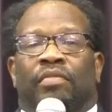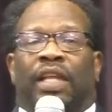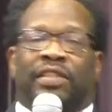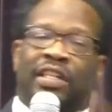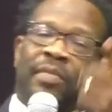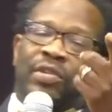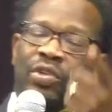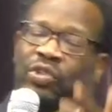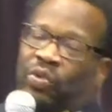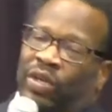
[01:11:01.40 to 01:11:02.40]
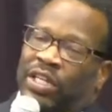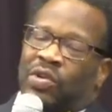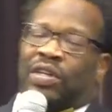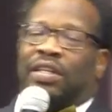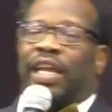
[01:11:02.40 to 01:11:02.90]
There's a number on your screen.
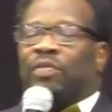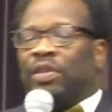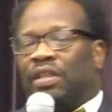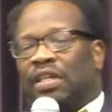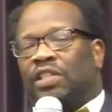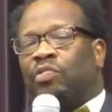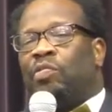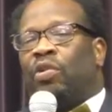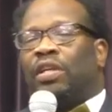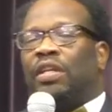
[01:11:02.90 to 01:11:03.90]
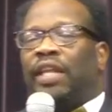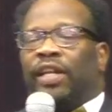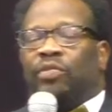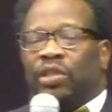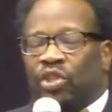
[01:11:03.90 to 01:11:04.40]
You connect with us. We want to
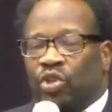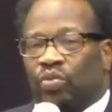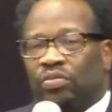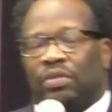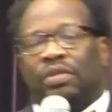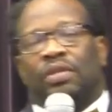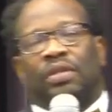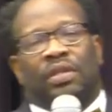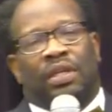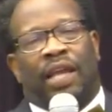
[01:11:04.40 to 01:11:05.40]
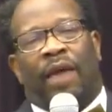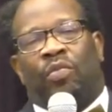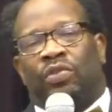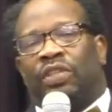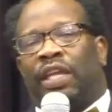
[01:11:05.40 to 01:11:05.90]
connect with you.
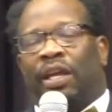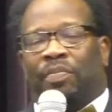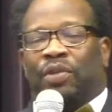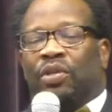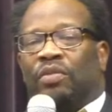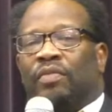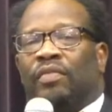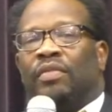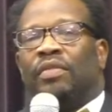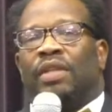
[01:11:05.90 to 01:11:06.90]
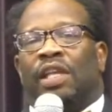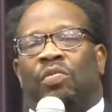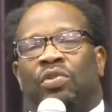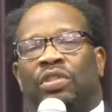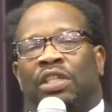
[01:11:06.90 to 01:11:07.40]
God wants to help you. He
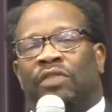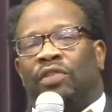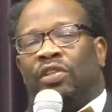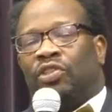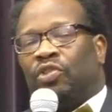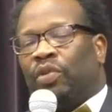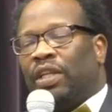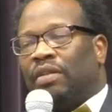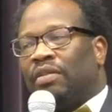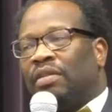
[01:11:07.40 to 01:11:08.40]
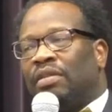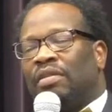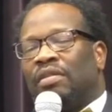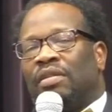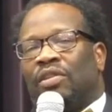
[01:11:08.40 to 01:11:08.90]
wants to give you the strength
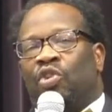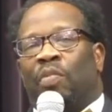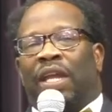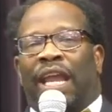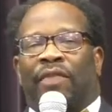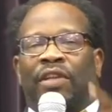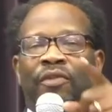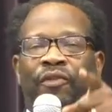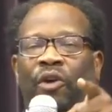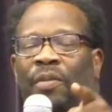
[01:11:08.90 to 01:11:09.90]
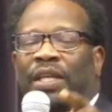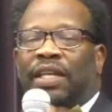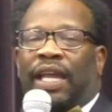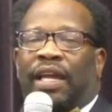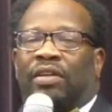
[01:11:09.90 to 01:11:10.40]
have an
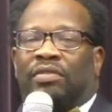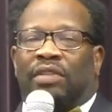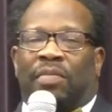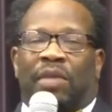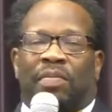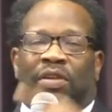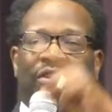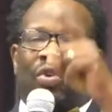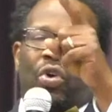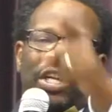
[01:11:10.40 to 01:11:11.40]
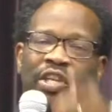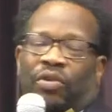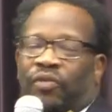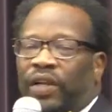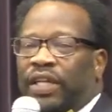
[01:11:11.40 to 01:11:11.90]
infirmity now that may be a thorn in
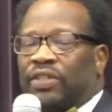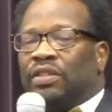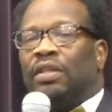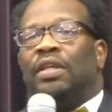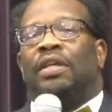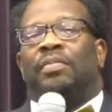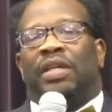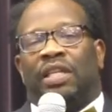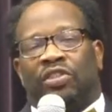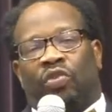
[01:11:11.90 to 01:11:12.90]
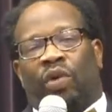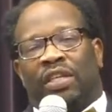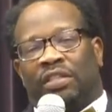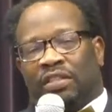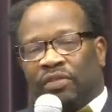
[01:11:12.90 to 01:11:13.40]
your flesh, but His
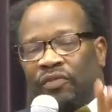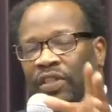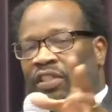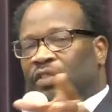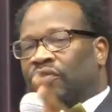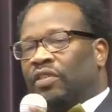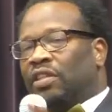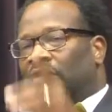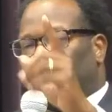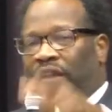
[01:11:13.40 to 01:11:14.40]
grace is sufficient for you.